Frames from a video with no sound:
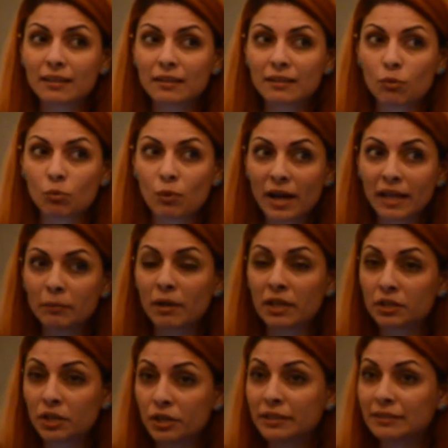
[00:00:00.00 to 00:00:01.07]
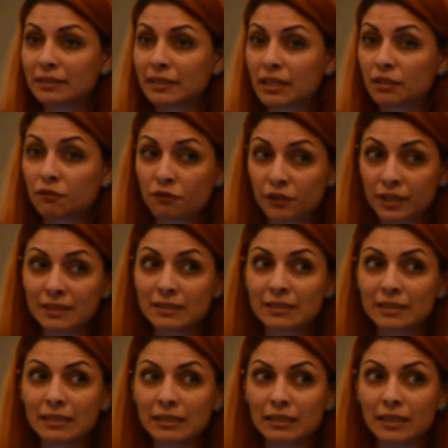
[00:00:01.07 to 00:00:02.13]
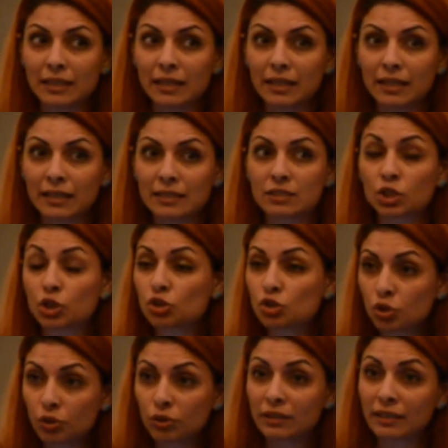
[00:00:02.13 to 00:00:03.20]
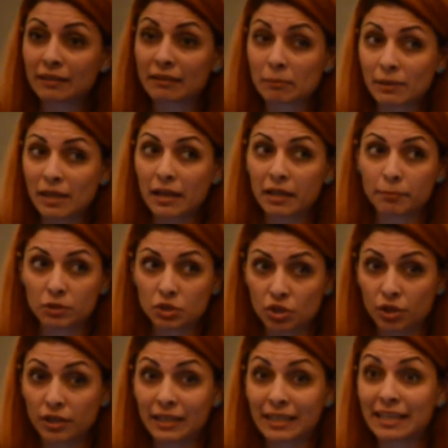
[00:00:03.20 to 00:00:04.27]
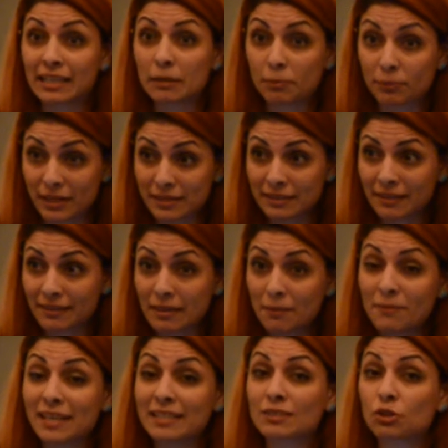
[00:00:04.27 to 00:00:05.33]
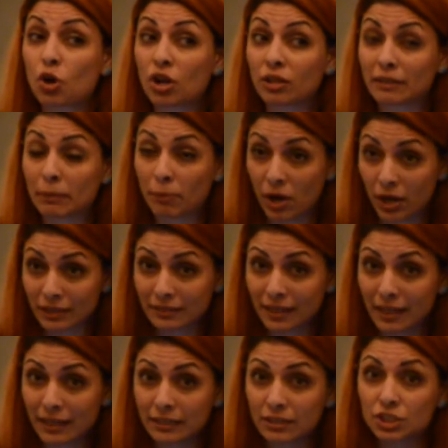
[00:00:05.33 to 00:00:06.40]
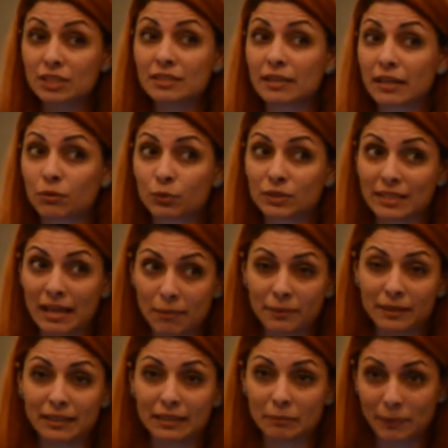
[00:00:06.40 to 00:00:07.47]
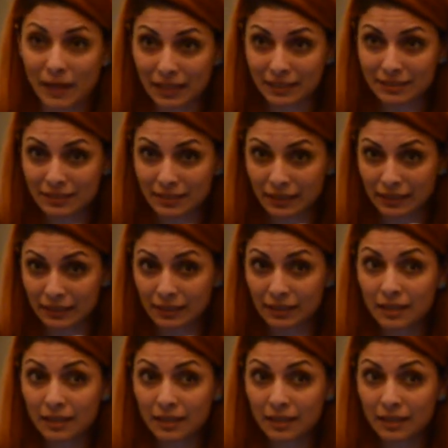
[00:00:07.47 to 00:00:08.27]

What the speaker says: The white minority in Ferguson is controlling the black majority and oppressing them. That's called apartheid, just like what's happening in Palestine.